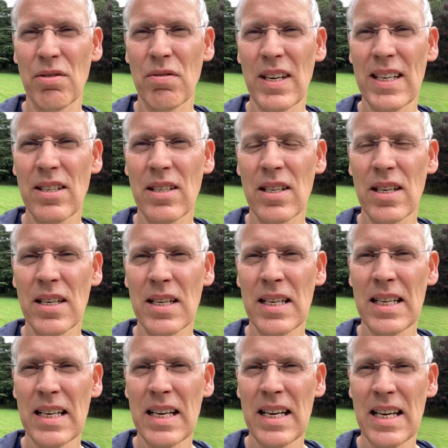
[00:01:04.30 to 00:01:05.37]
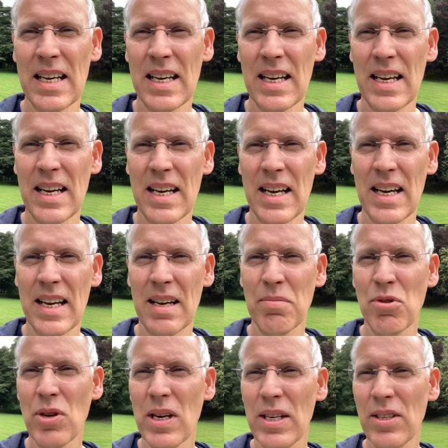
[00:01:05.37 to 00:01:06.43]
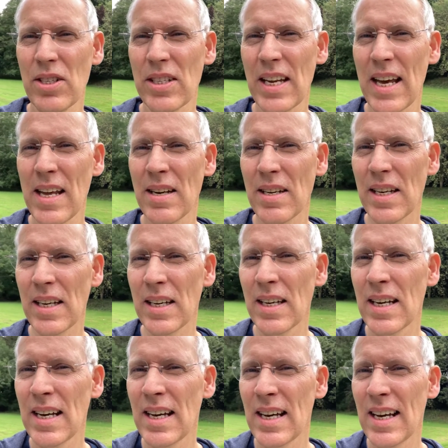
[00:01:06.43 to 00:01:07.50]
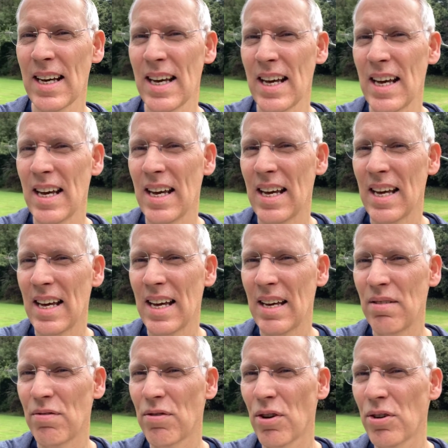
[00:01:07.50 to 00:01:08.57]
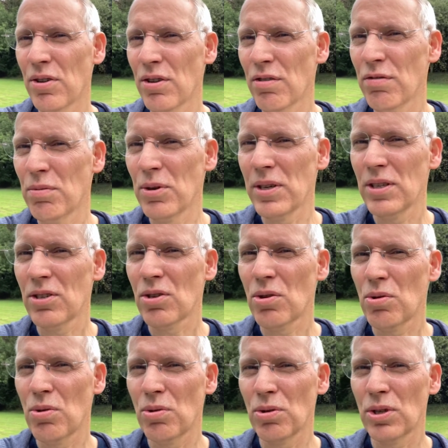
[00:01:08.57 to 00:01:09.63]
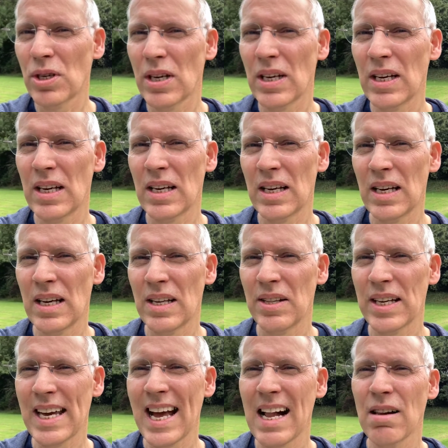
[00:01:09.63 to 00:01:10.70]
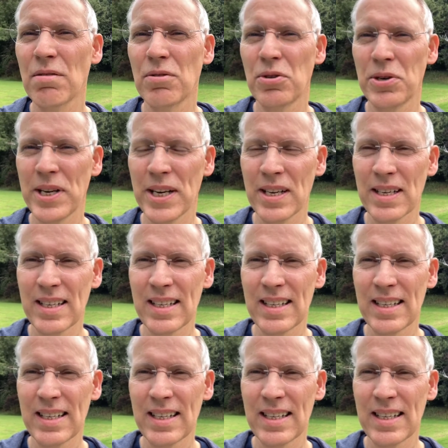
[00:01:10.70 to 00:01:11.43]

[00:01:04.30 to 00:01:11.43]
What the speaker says: of Leicester. And I'm really standing in front of what is called the Calvary.